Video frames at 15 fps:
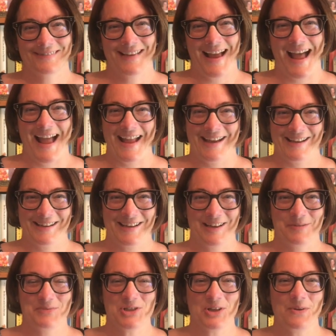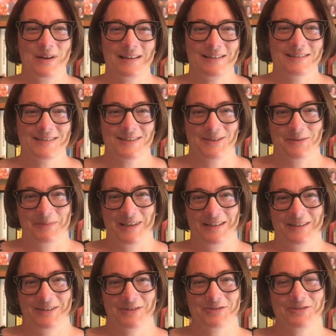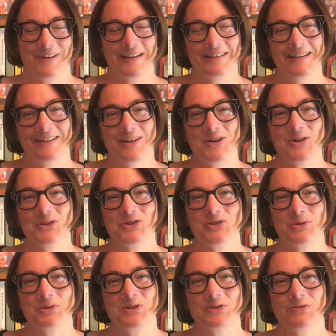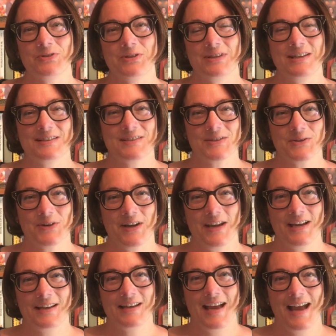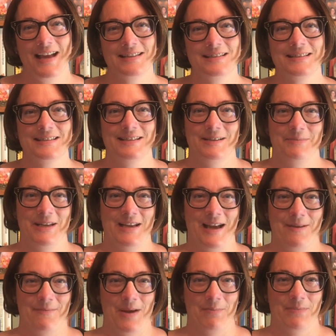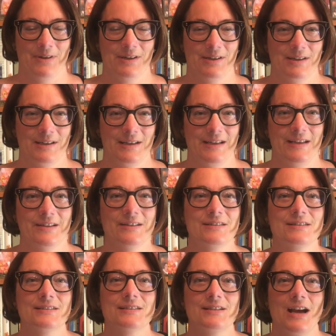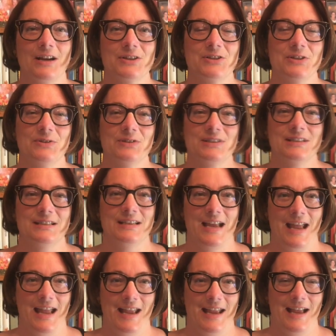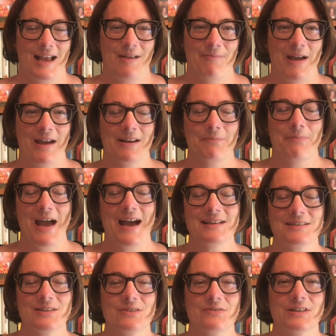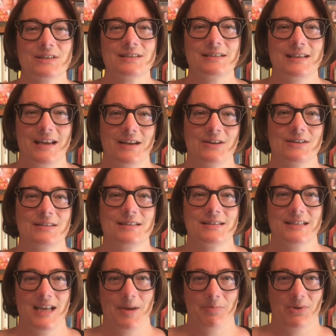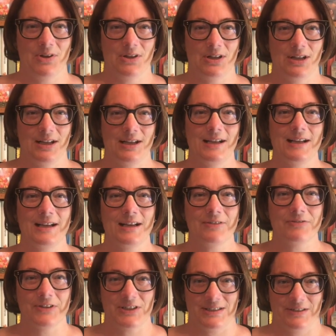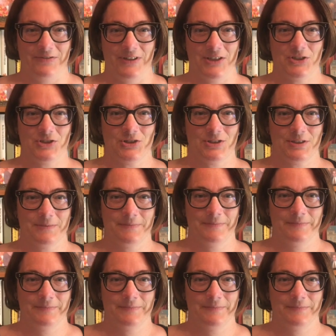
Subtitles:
Hi, I'm Joellyn Zollman, your friendly local Jewish food historian and CBI member, here to talk to you today about a Passover Seder staple, gefilte fish.